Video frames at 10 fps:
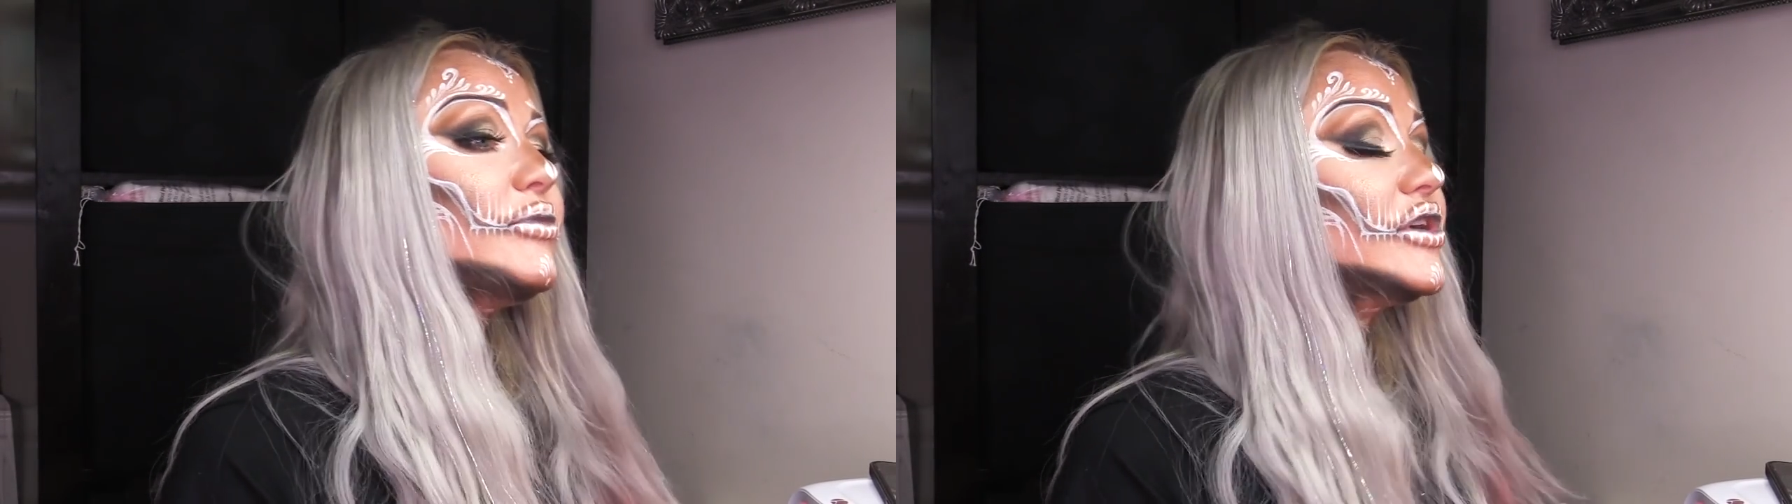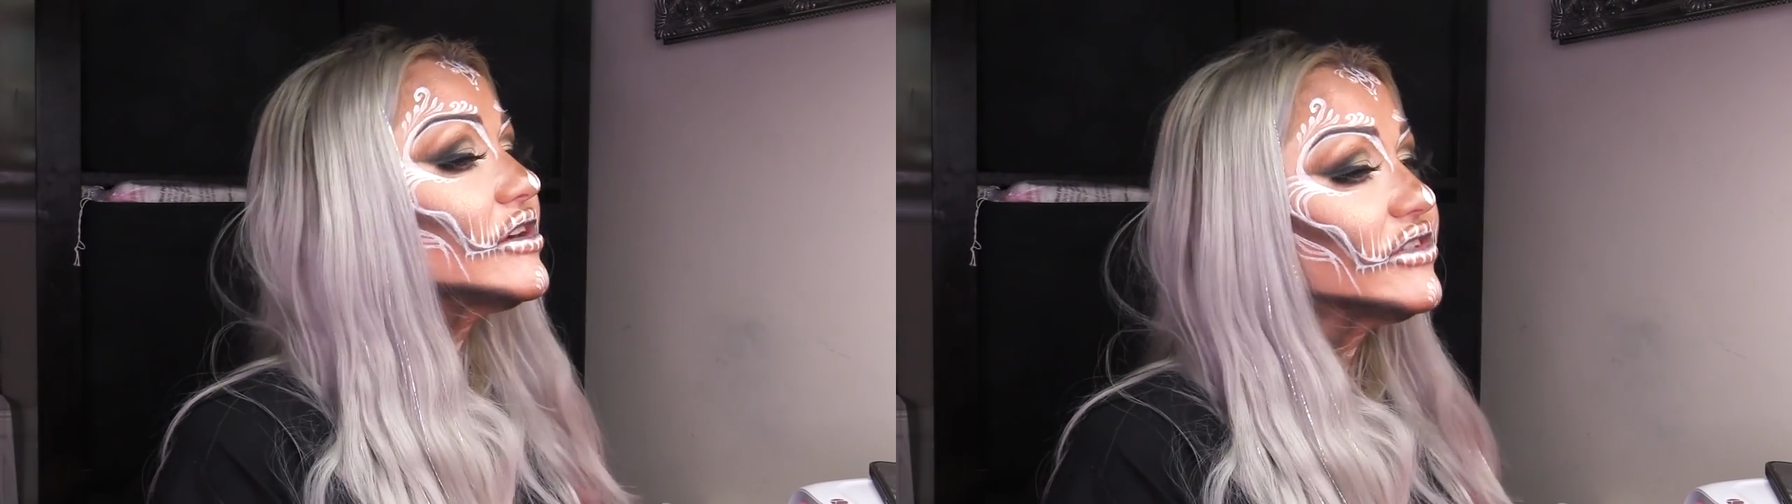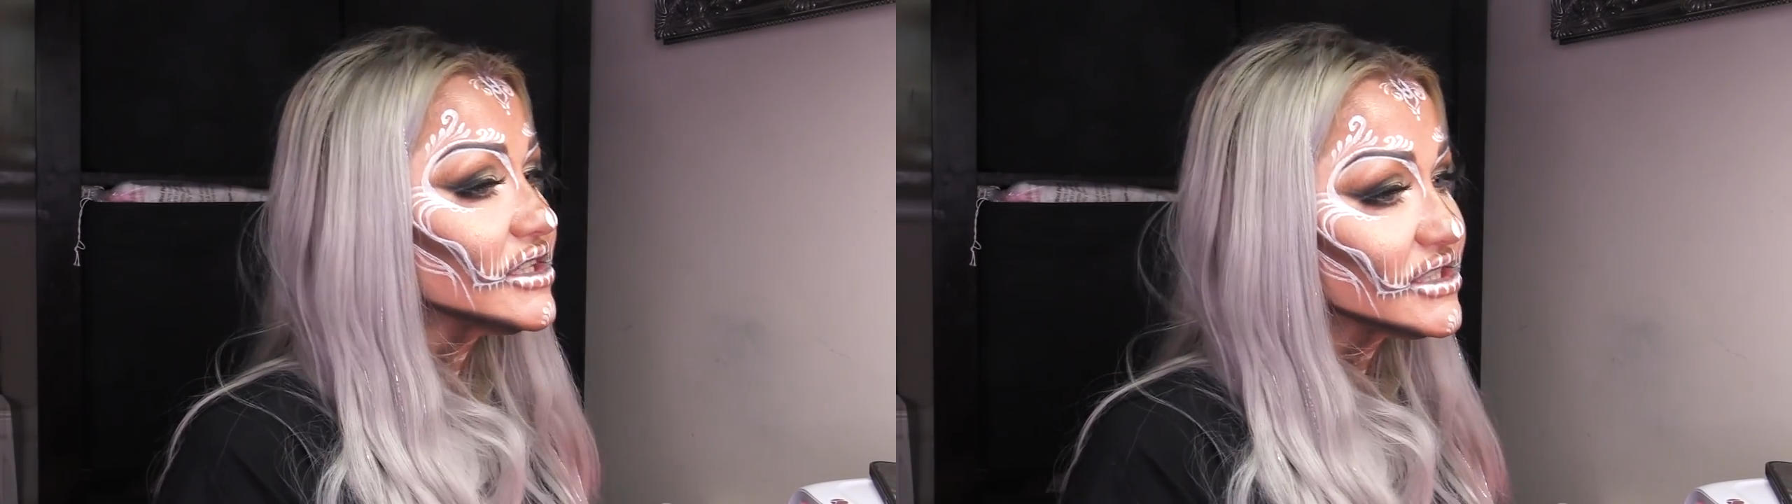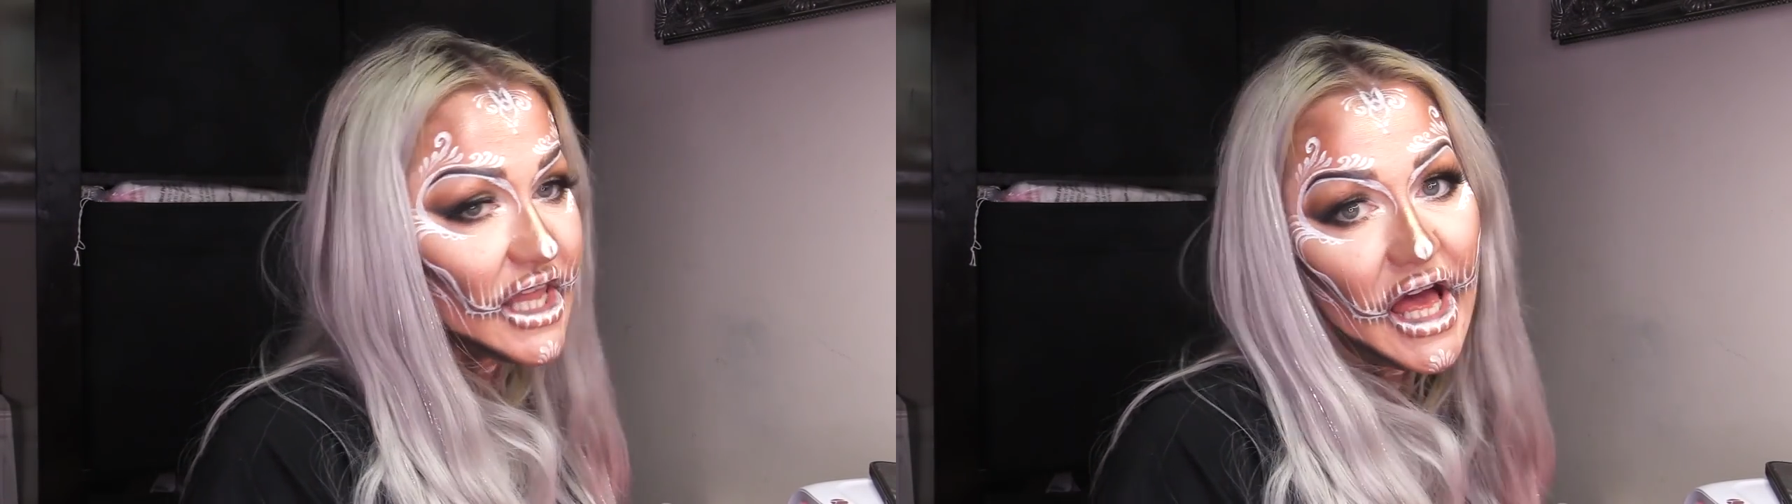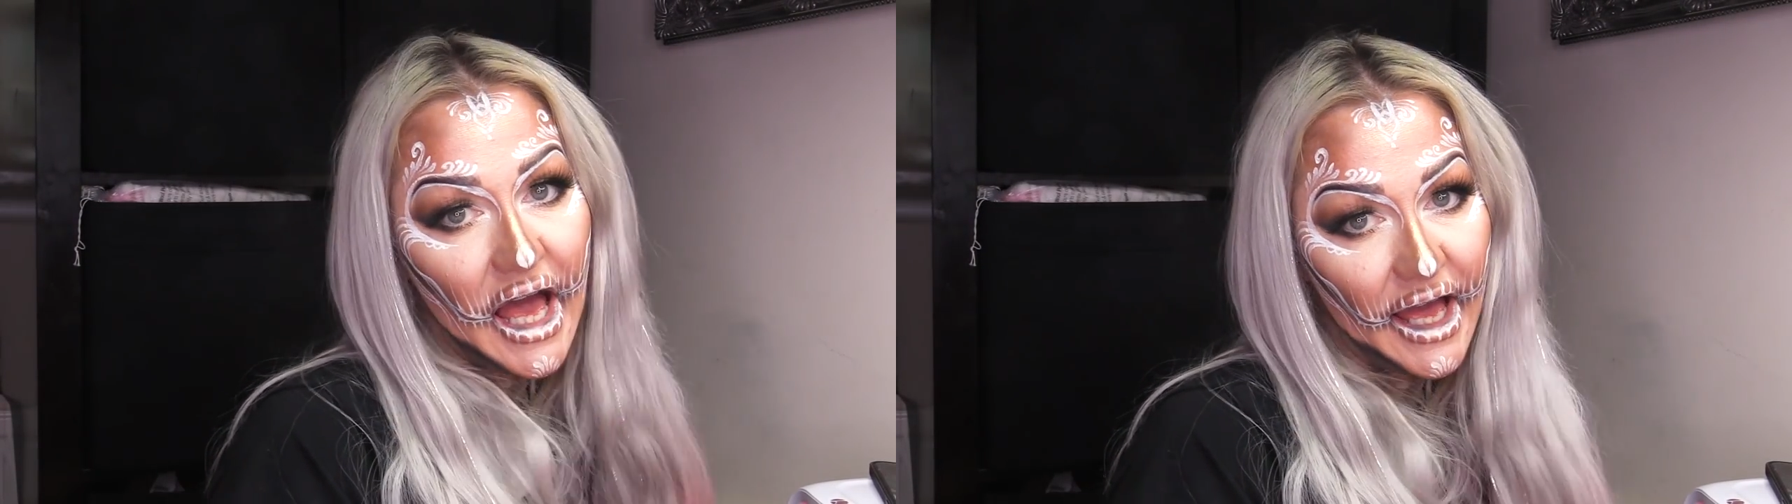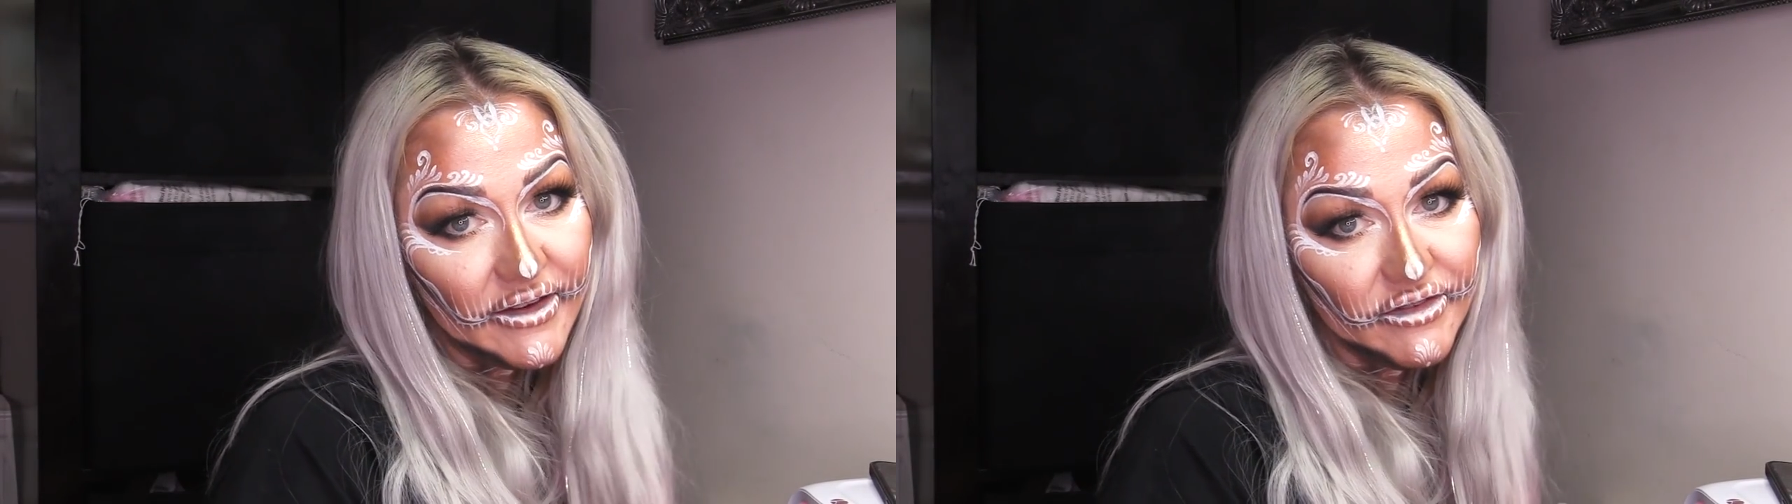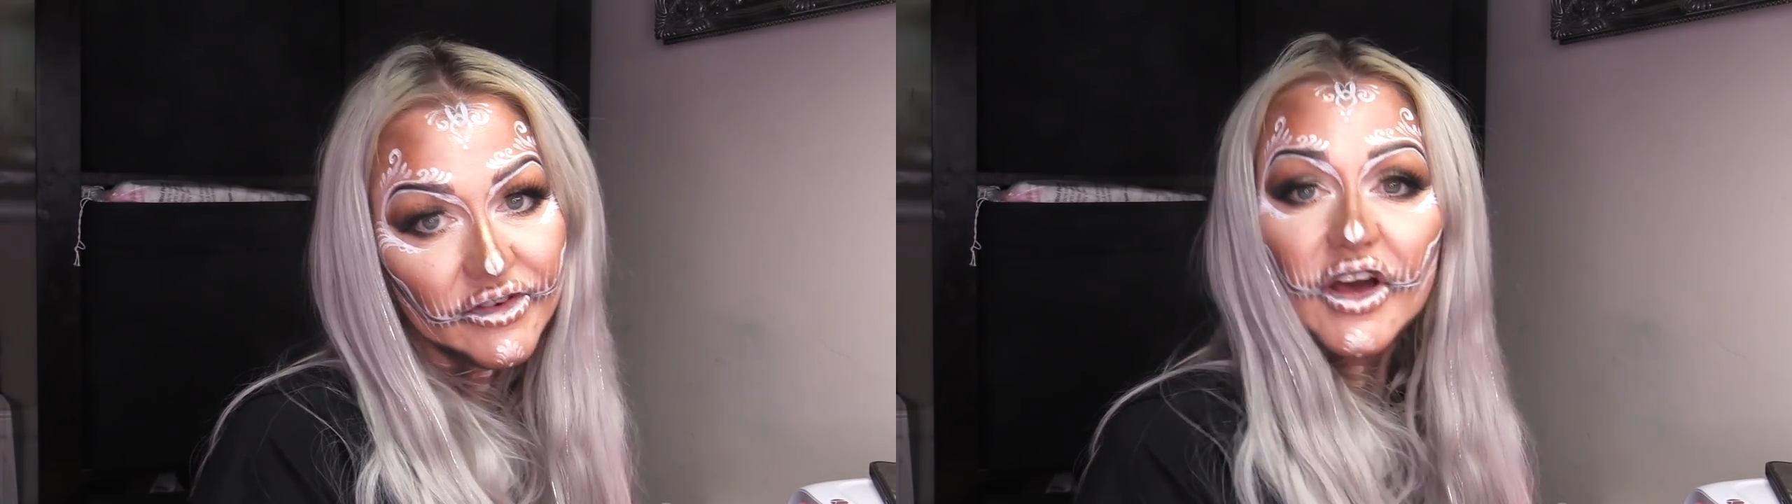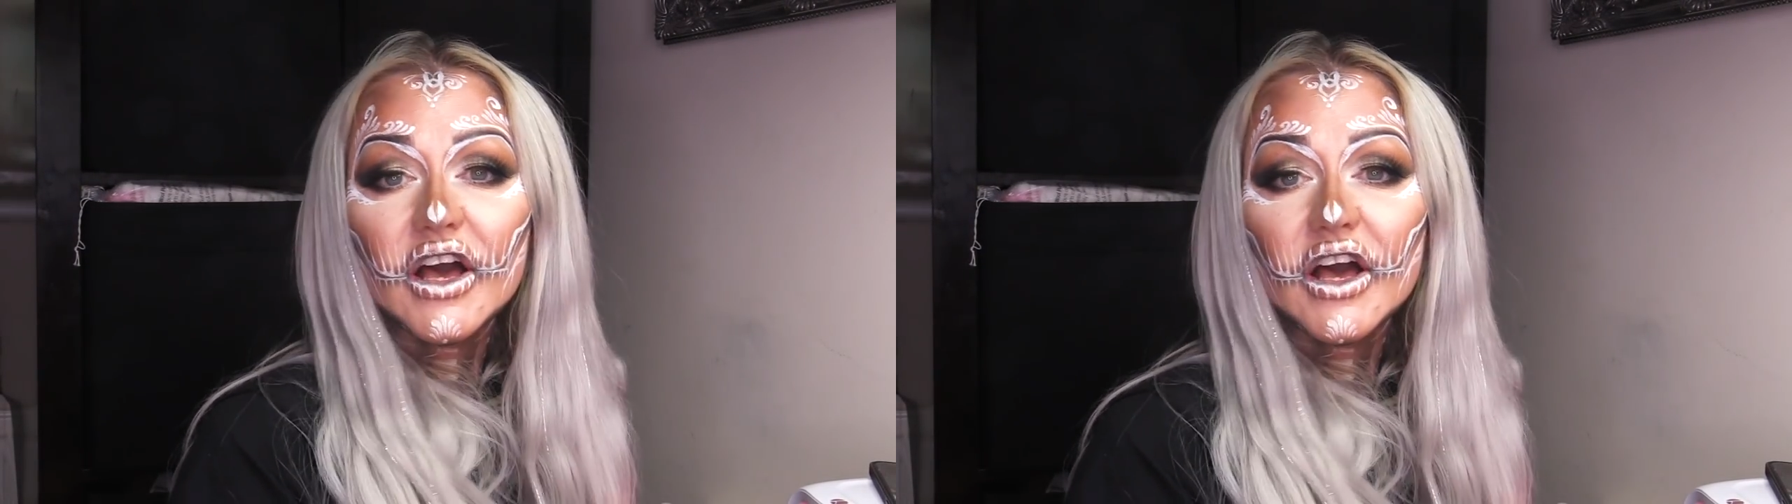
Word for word: previous life,